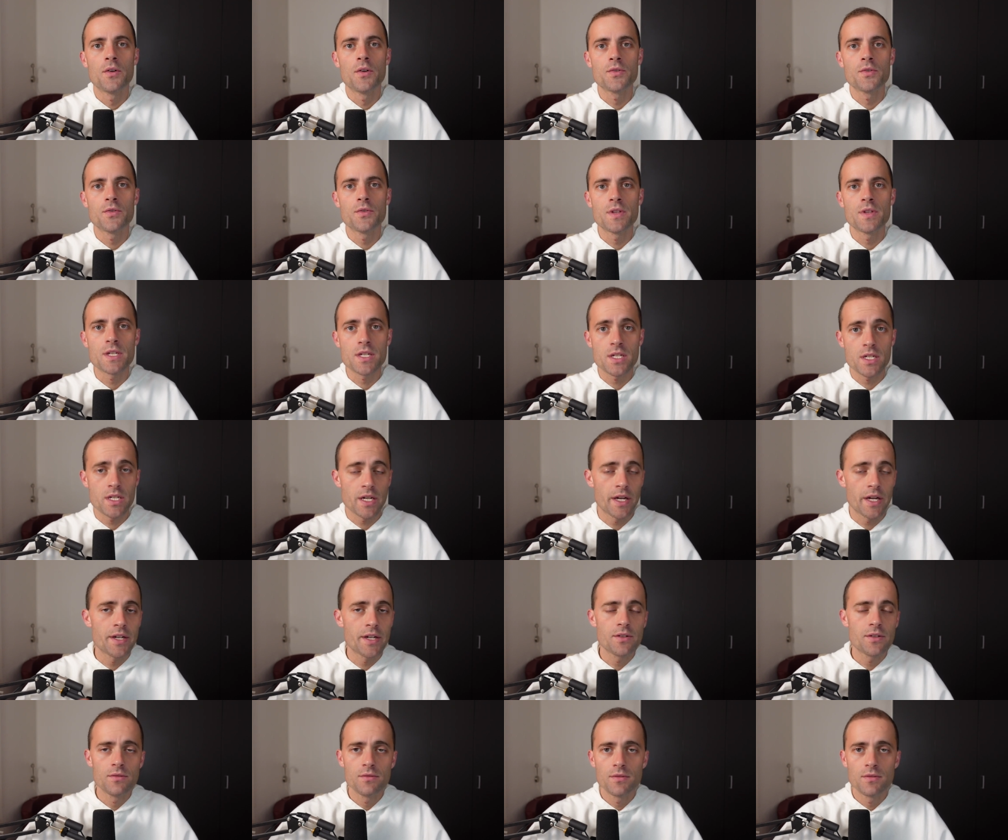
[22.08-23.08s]
under this
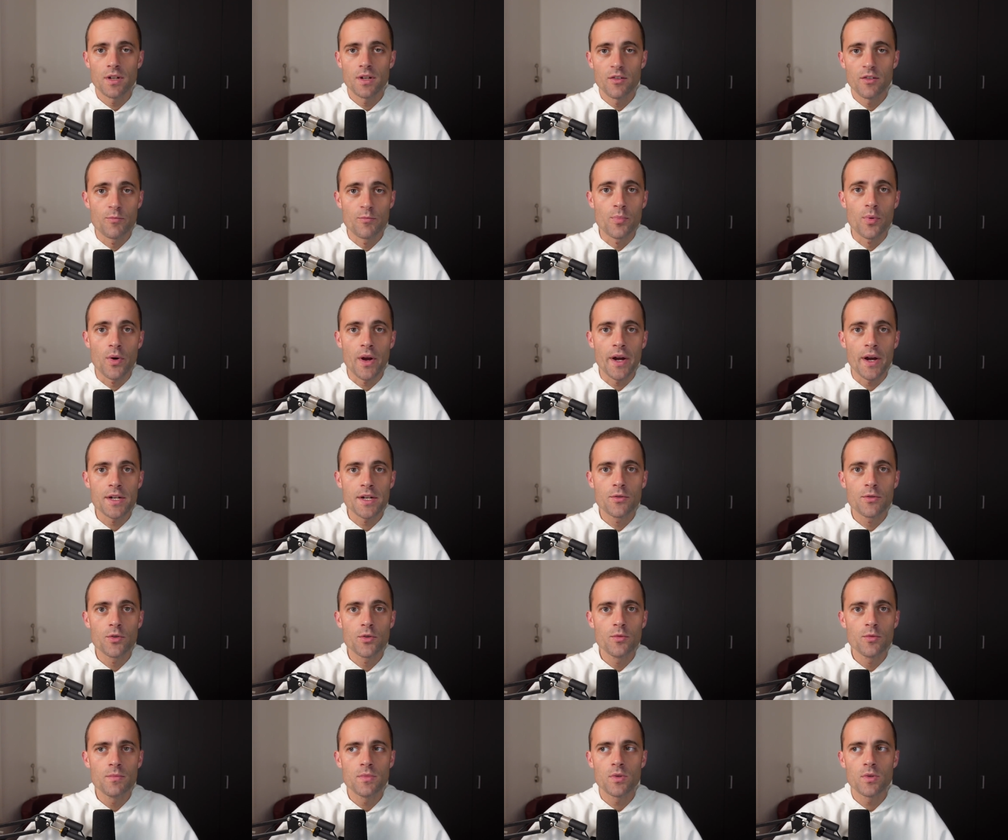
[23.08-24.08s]
title of
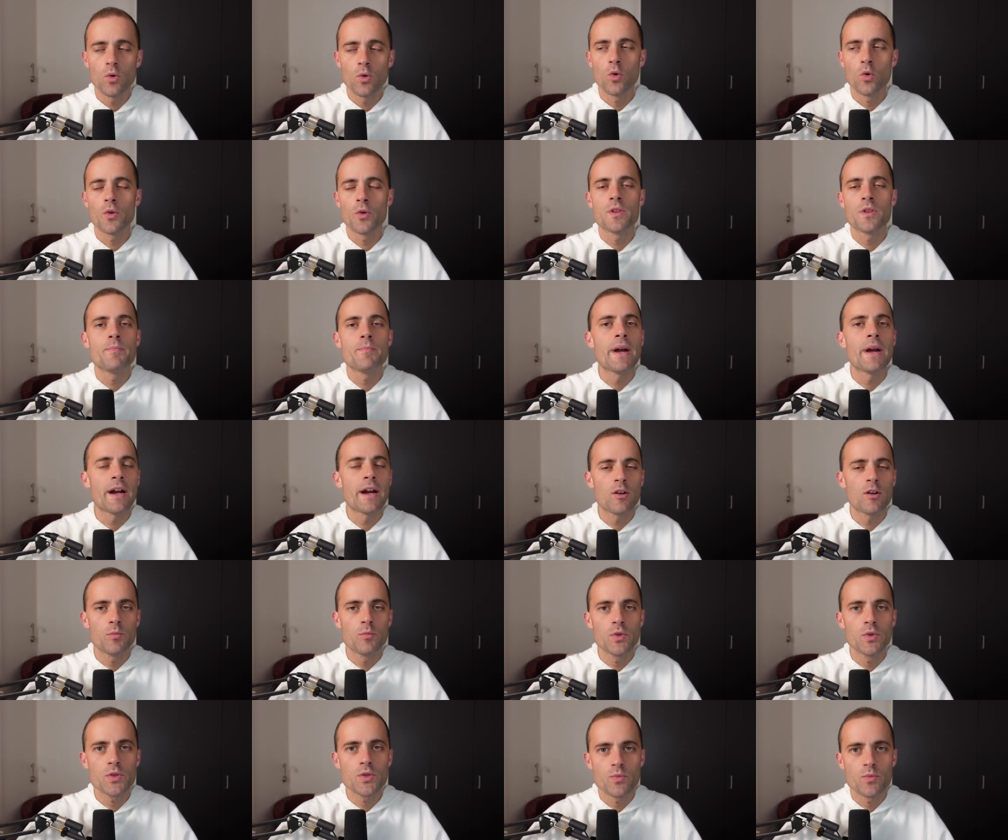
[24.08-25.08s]
bridegroom, or the
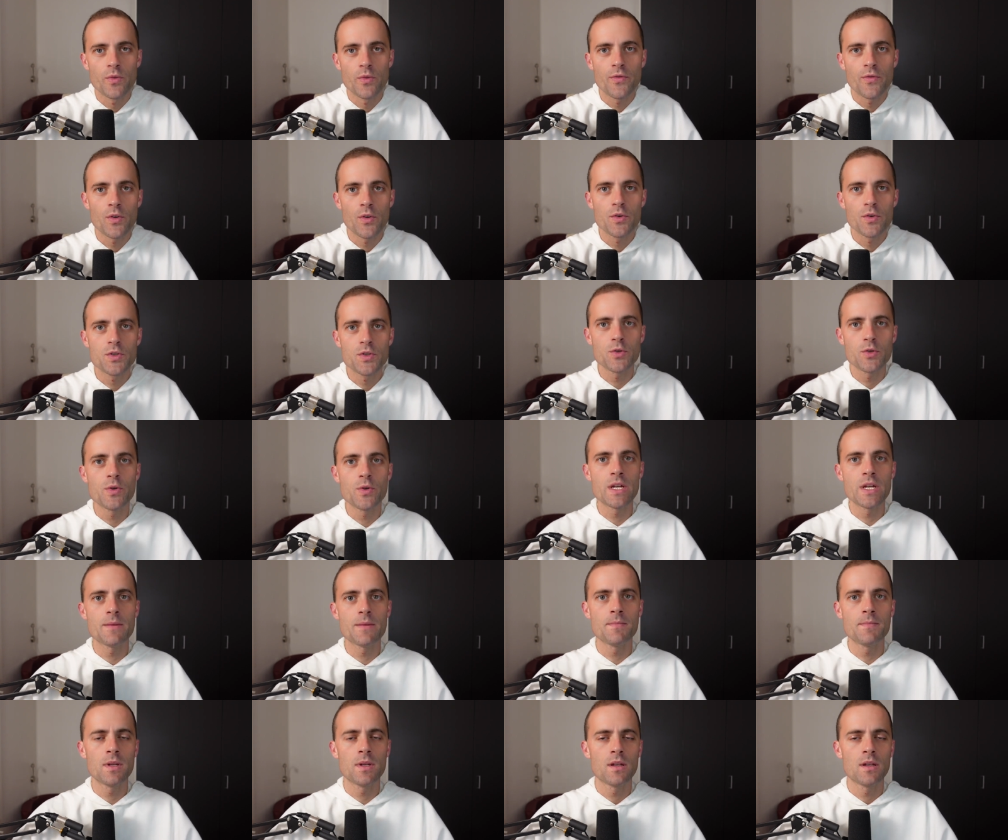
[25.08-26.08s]
parables referred to
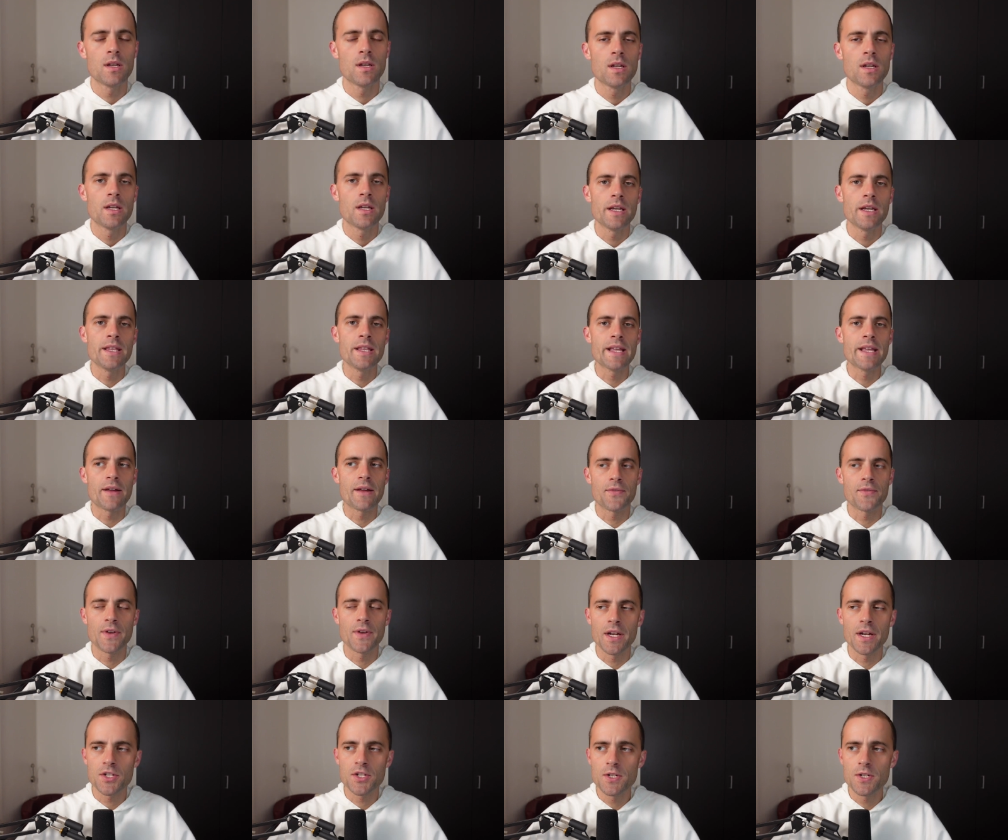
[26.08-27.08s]
him in that
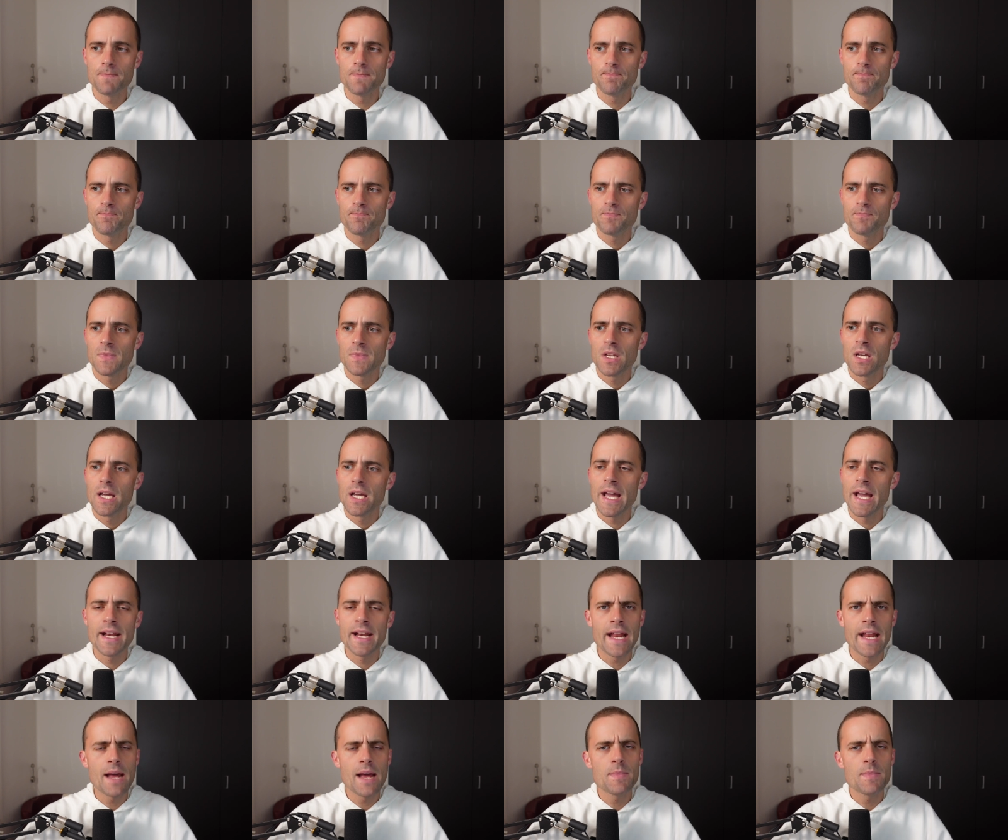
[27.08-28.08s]
fashion.
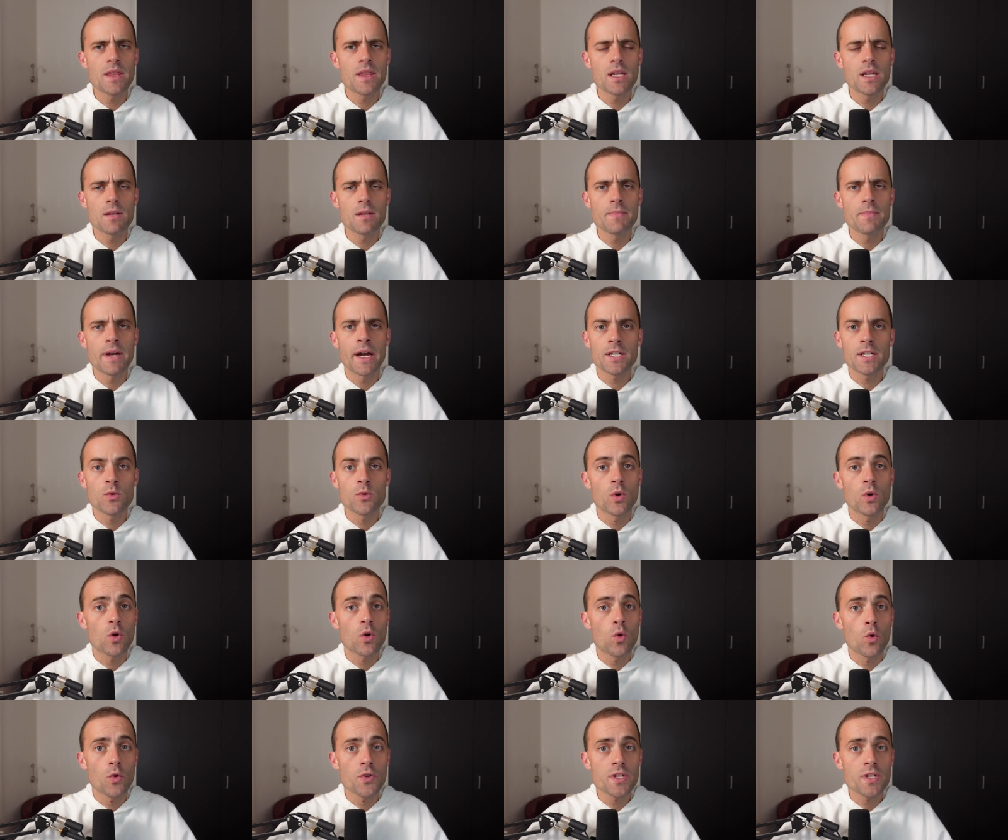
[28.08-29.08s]
And it had me thinking back
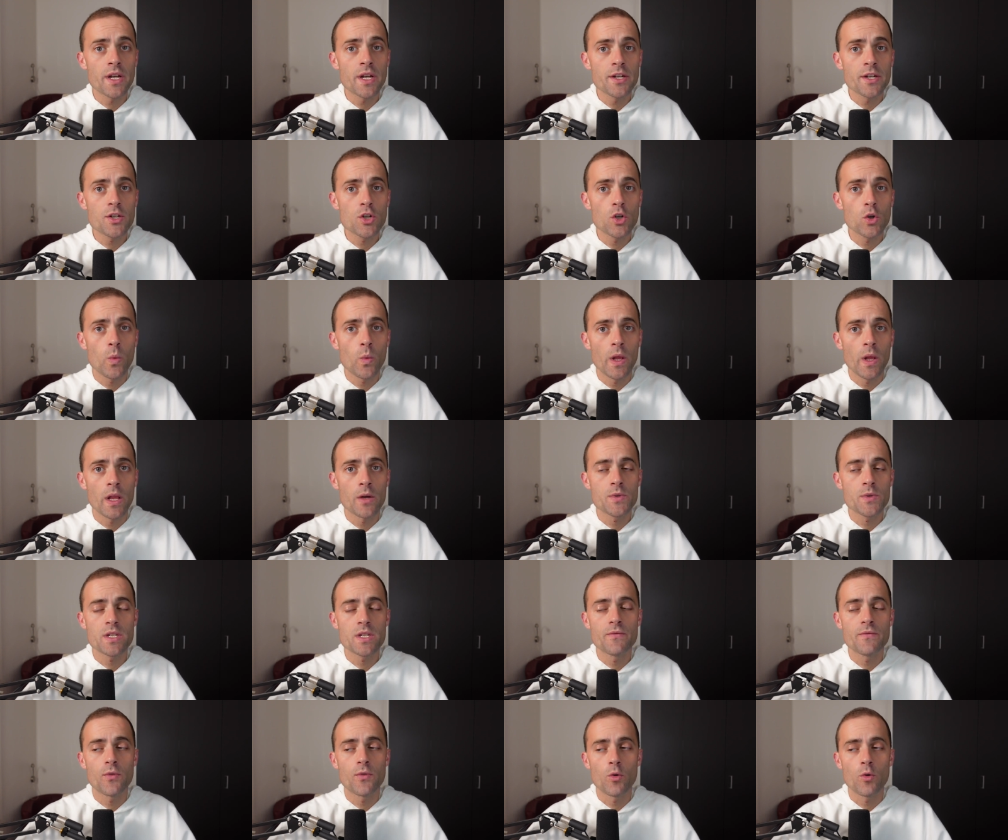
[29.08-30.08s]
to a course that I took while I
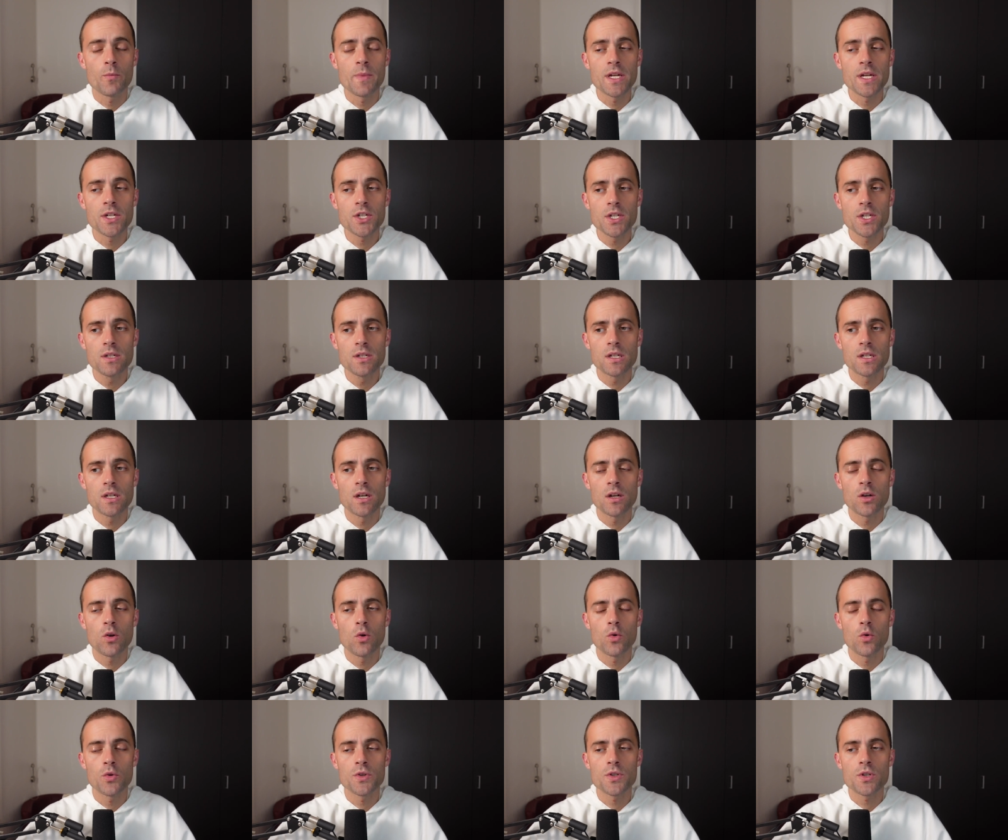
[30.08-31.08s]
was in formation, a
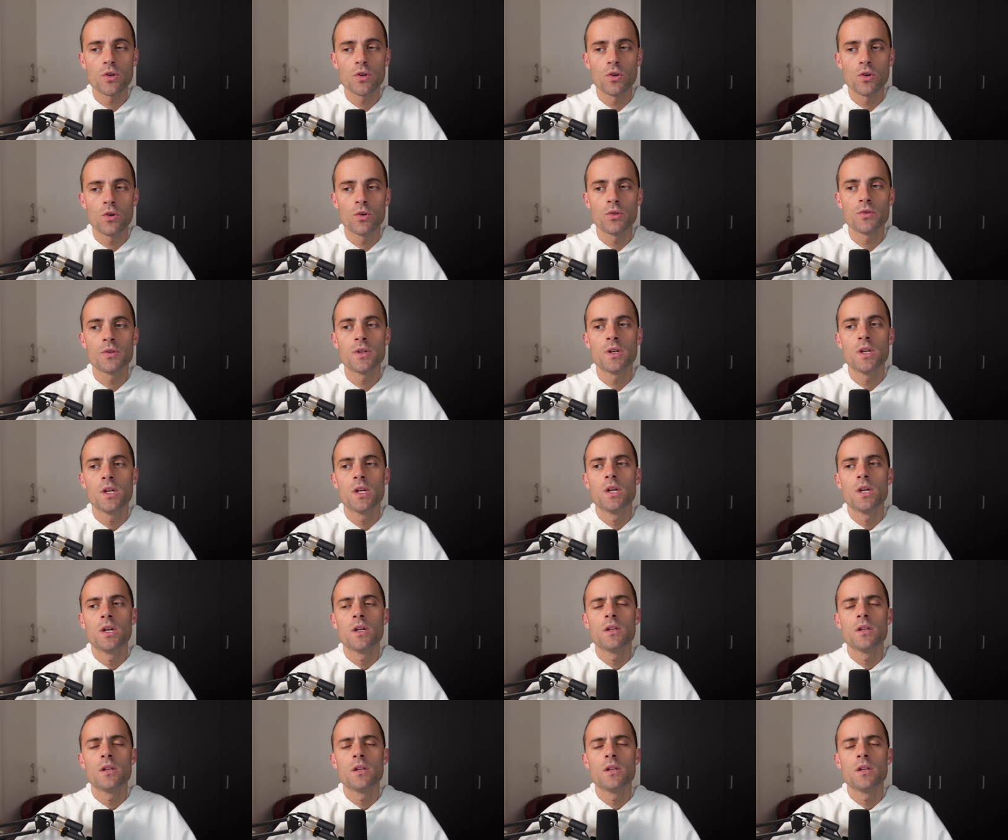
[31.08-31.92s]
course called